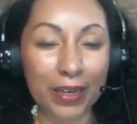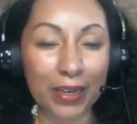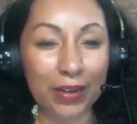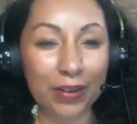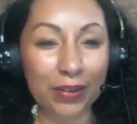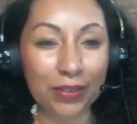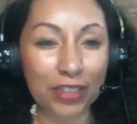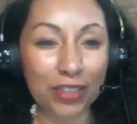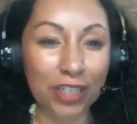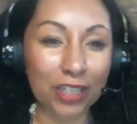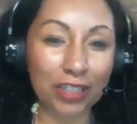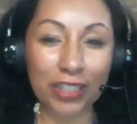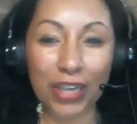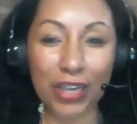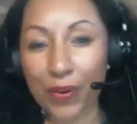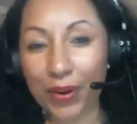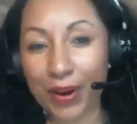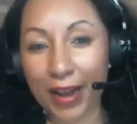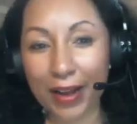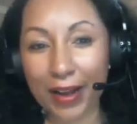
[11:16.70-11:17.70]
just
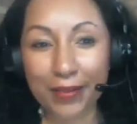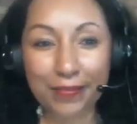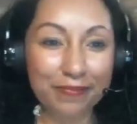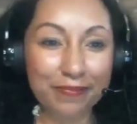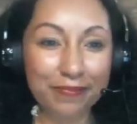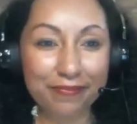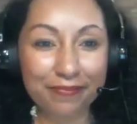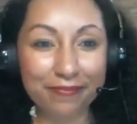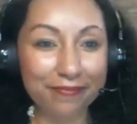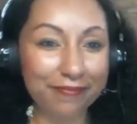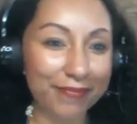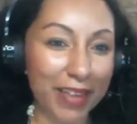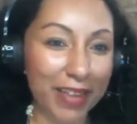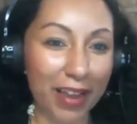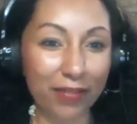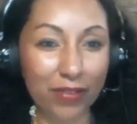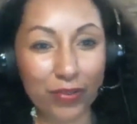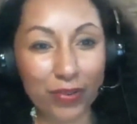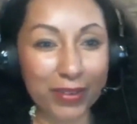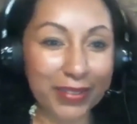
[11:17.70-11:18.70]
showing up
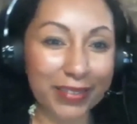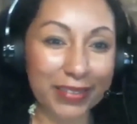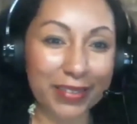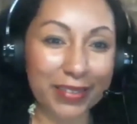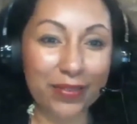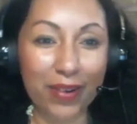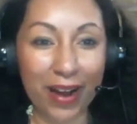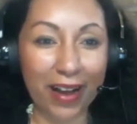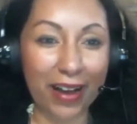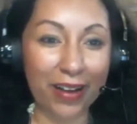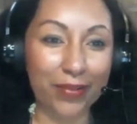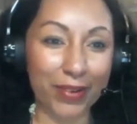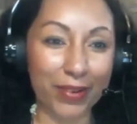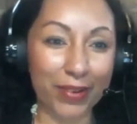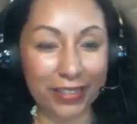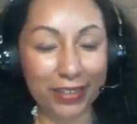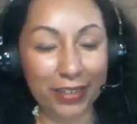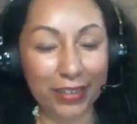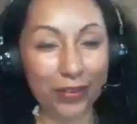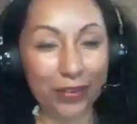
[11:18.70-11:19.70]
every once in a while when
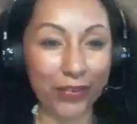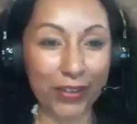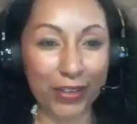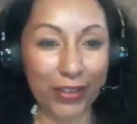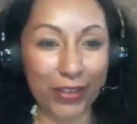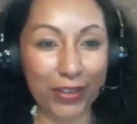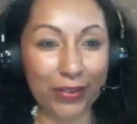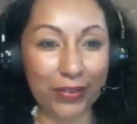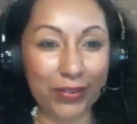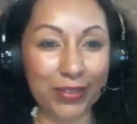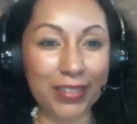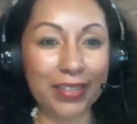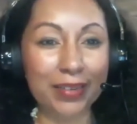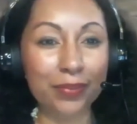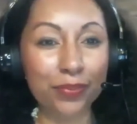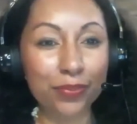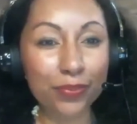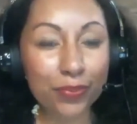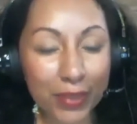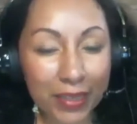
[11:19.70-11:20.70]
it's good for you to
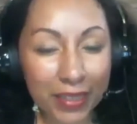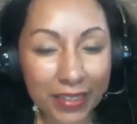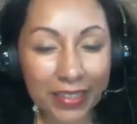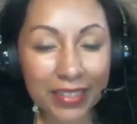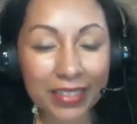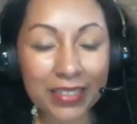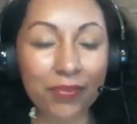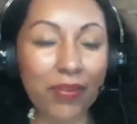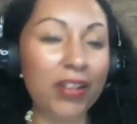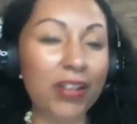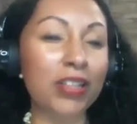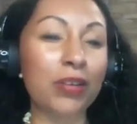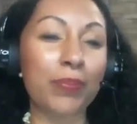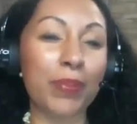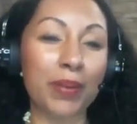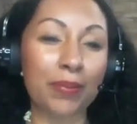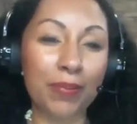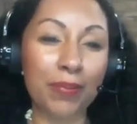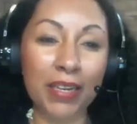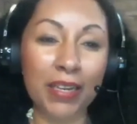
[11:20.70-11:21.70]
really
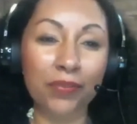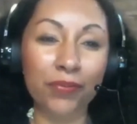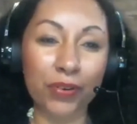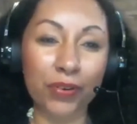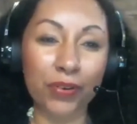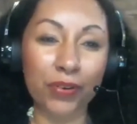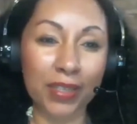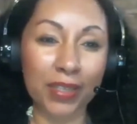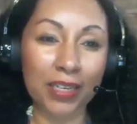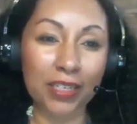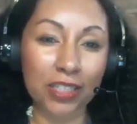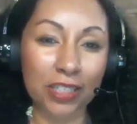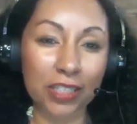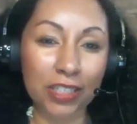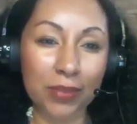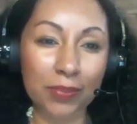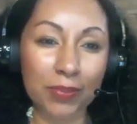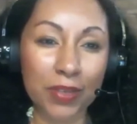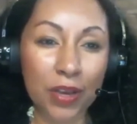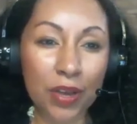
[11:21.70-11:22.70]
developing meaningful
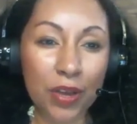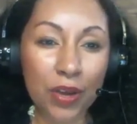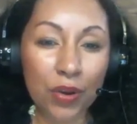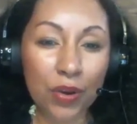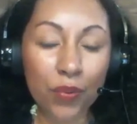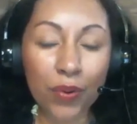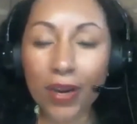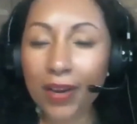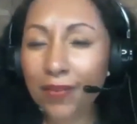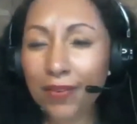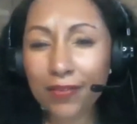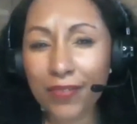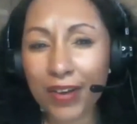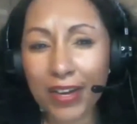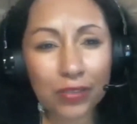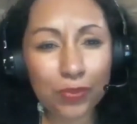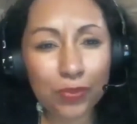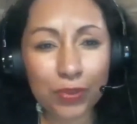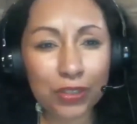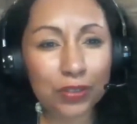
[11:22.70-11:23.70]
relationships, what kind of
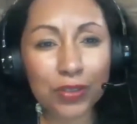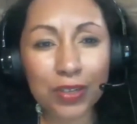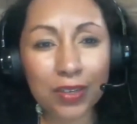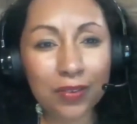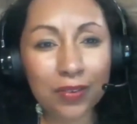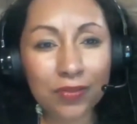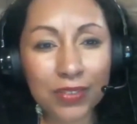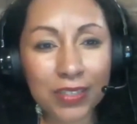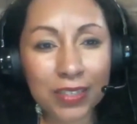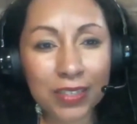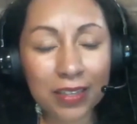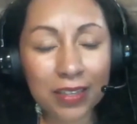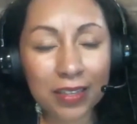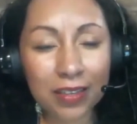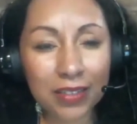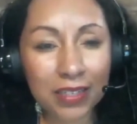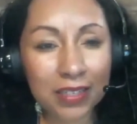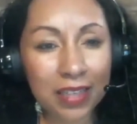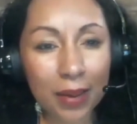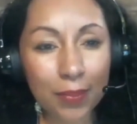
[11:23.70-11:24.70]
advice would you give to
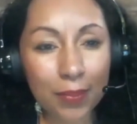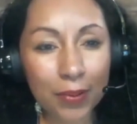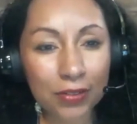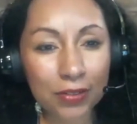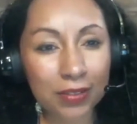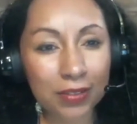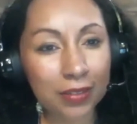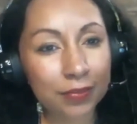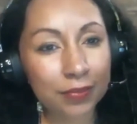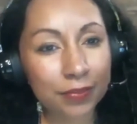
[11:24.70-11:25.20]
that person?